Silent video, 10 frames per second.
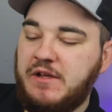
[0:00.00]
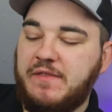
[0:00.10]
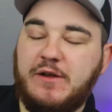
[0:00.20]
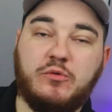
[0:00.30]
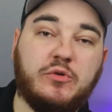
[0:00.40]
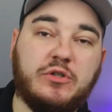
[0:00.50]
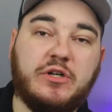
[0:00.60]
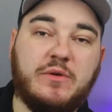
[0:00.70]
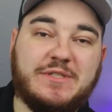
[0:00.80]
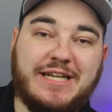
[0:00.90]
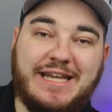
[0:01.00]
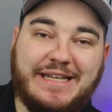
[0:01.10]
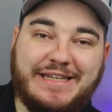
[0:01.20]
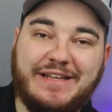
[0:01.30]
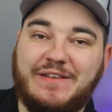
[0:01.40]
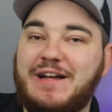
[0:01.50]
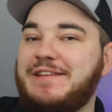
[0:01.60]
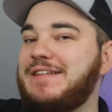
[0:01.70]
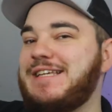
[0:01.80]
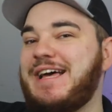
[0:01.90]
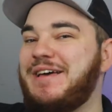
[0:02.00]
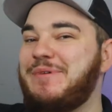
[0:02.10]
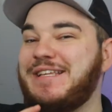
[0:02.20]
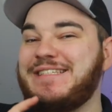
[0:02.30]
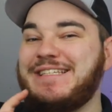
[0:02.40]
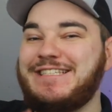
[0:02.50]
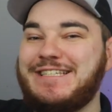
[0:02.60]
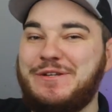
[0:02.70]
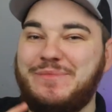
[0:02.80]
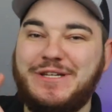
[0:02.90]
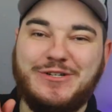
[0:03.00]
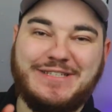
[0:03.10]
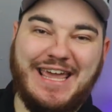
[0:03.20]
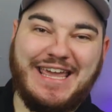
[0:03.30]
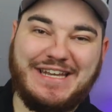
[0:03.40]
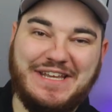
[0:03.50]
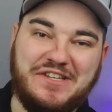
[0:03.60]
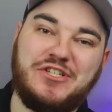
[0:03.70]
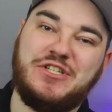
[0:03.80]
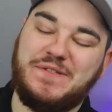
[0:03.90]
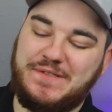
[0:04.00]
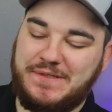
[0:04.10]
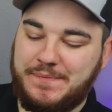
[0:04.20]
that ruler comes in handy a lot of the time, and it's in centimeters and inches.